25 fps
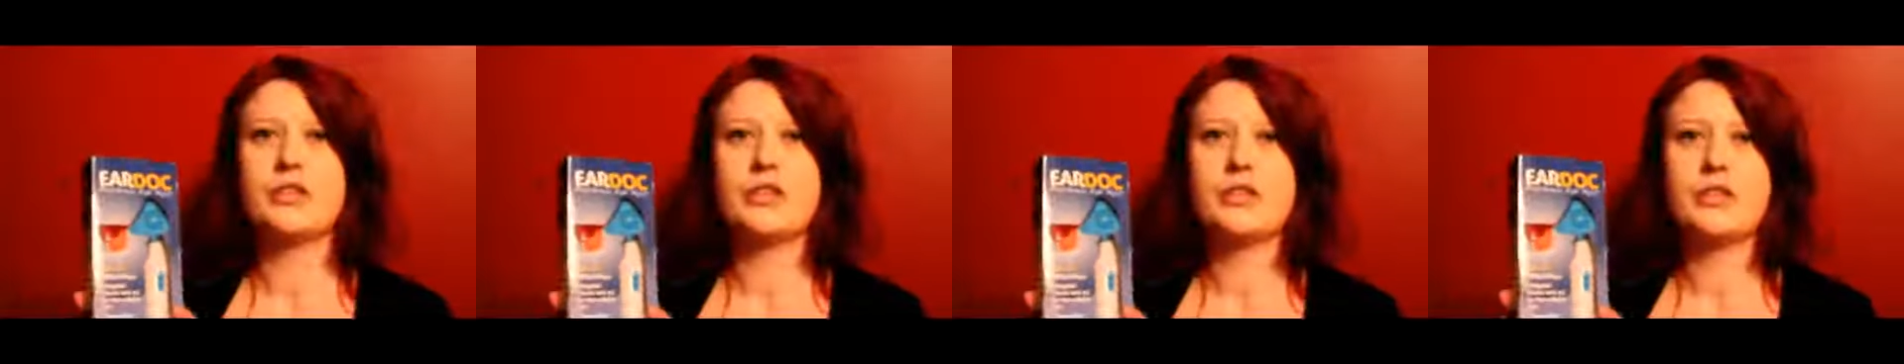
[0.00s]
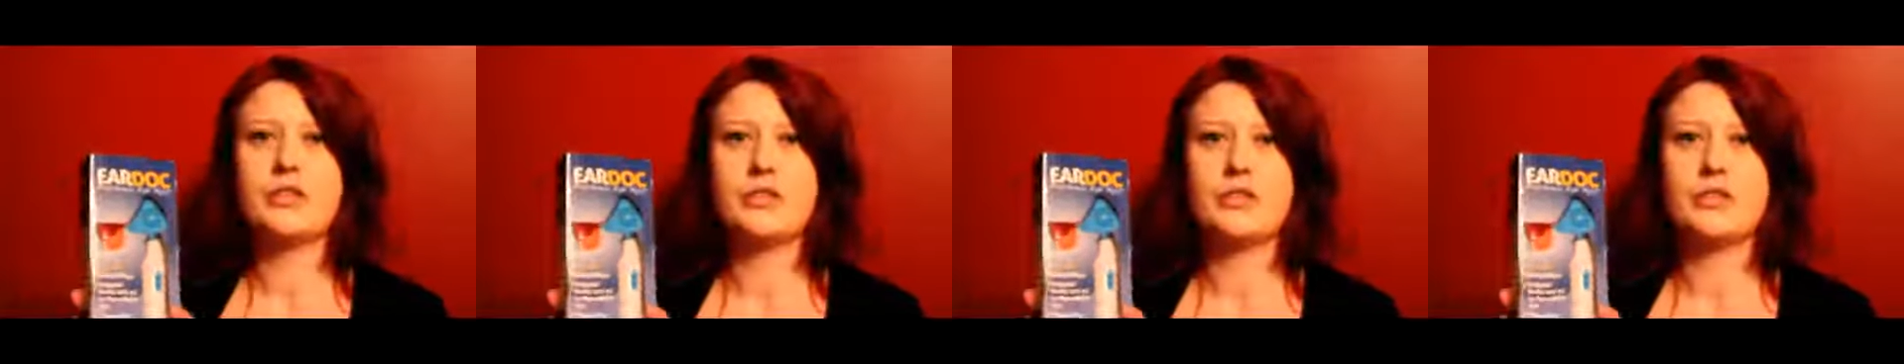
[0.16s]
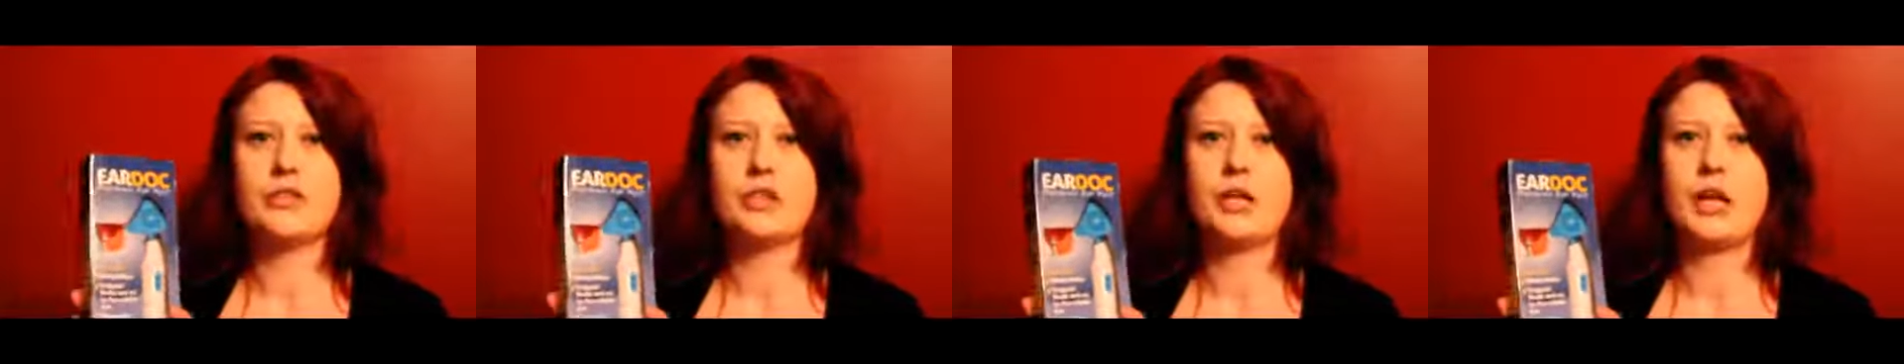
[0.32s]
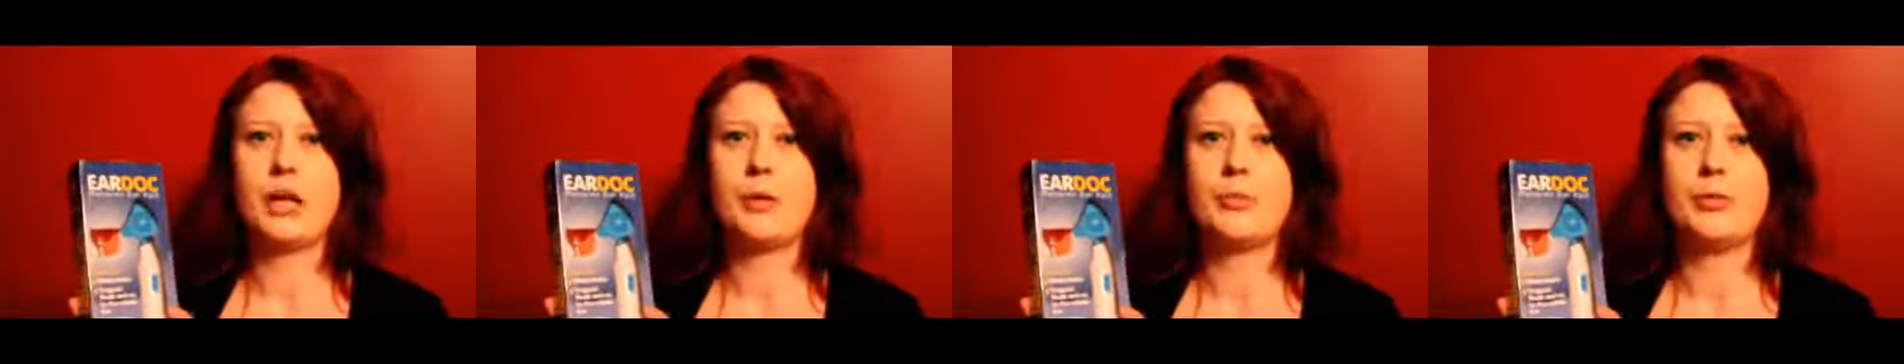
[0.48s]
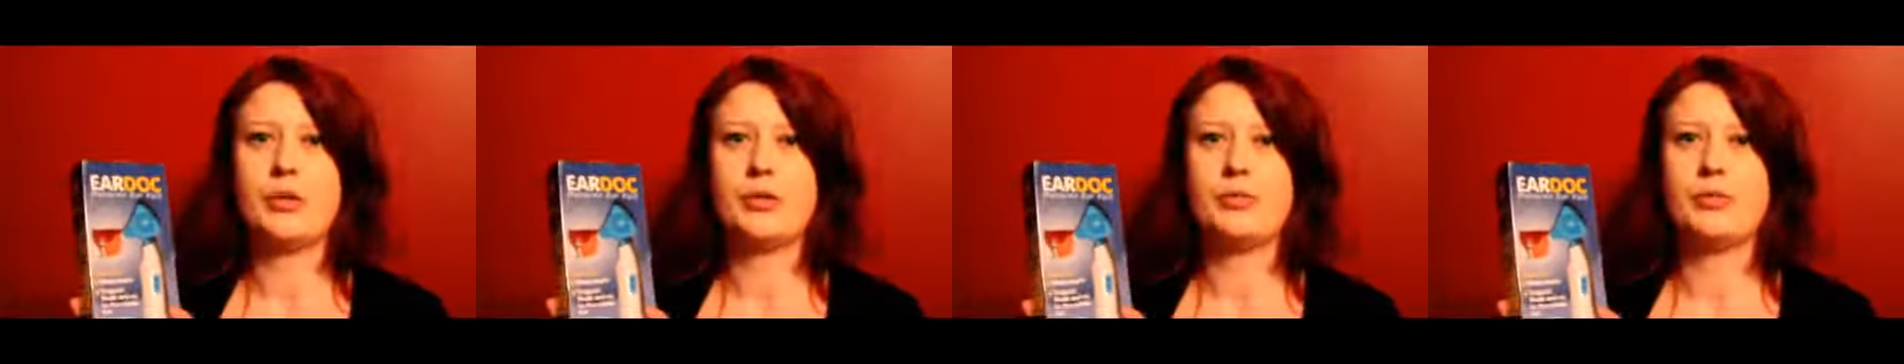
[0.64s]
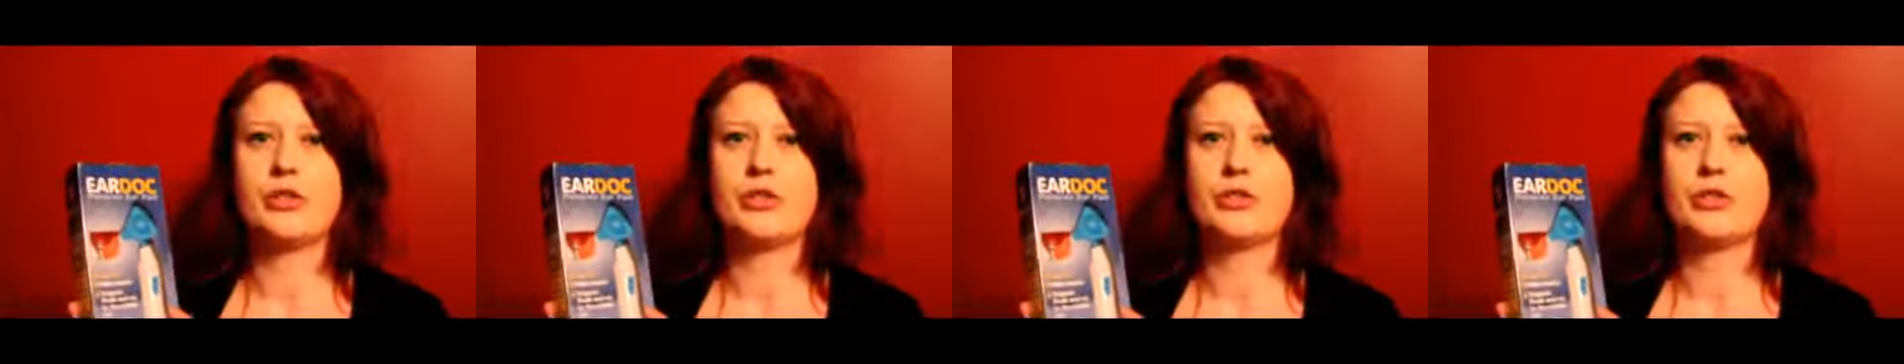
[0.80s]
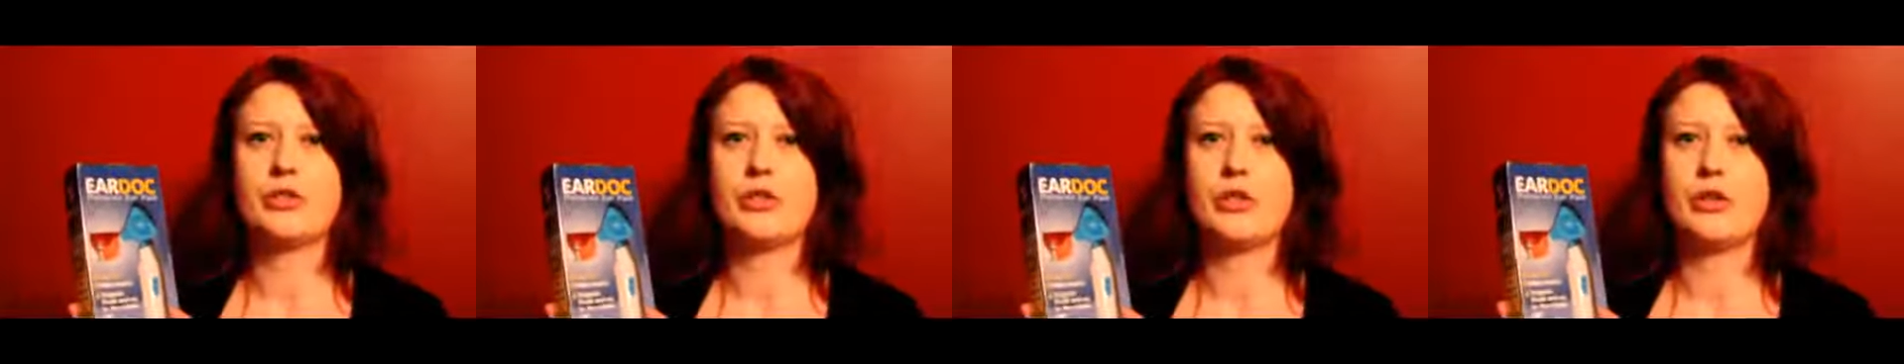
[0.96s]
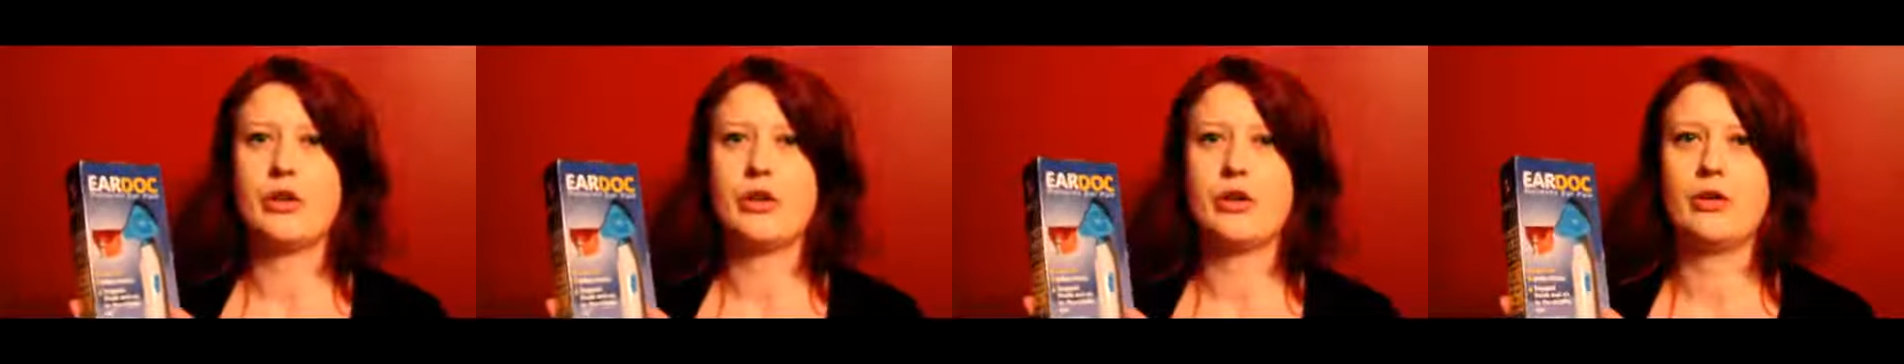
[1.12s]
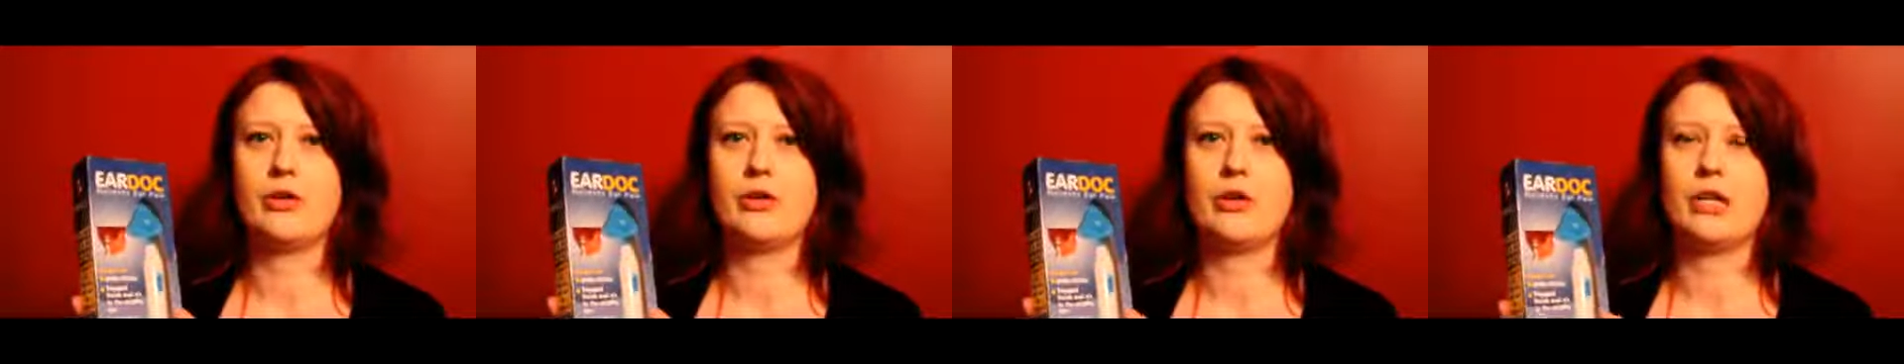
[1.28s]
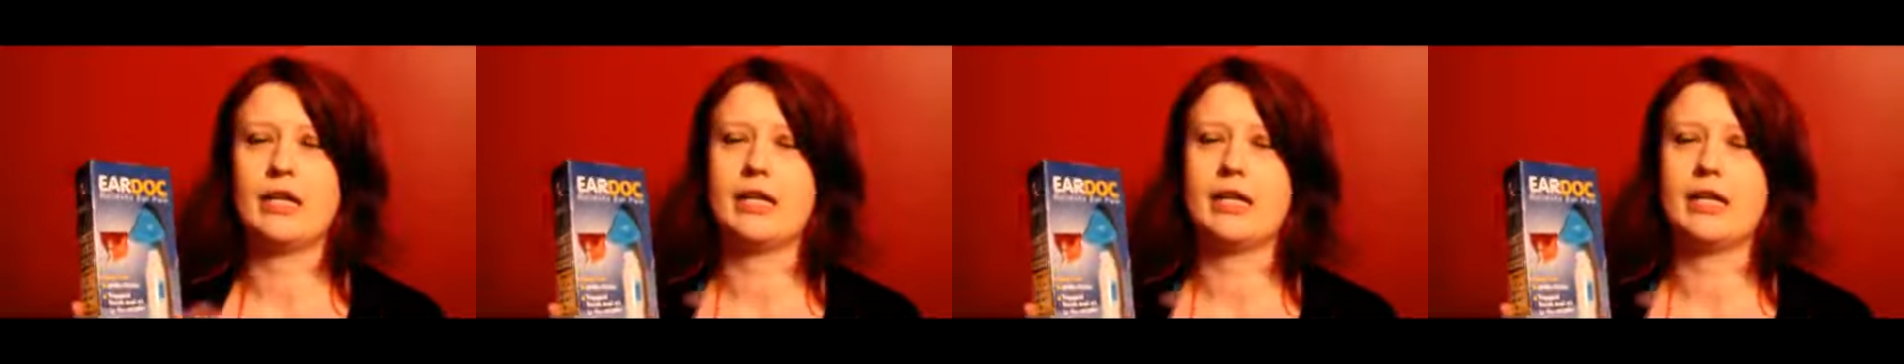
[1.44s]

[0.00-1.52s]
this a couple of months ago,